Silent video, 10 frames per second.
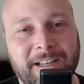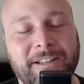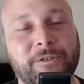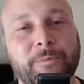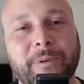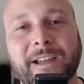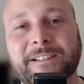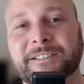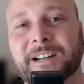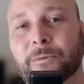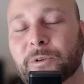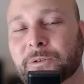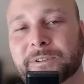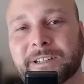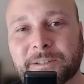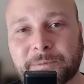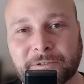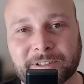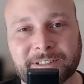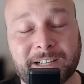The group of agents that I work with, eXp
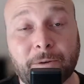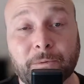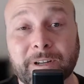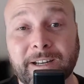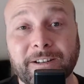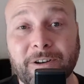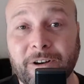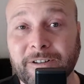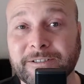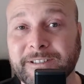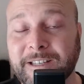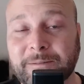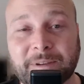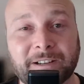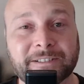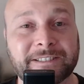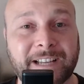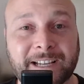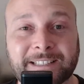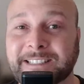Realty and I, we're getting calls, emails,
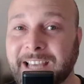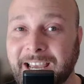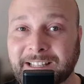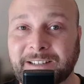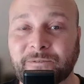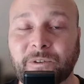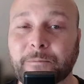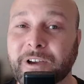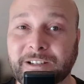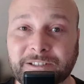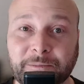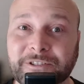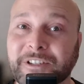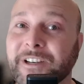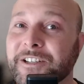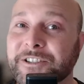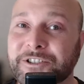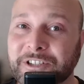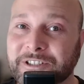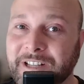texts daily from customers
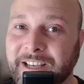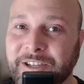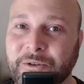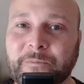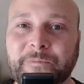just like you,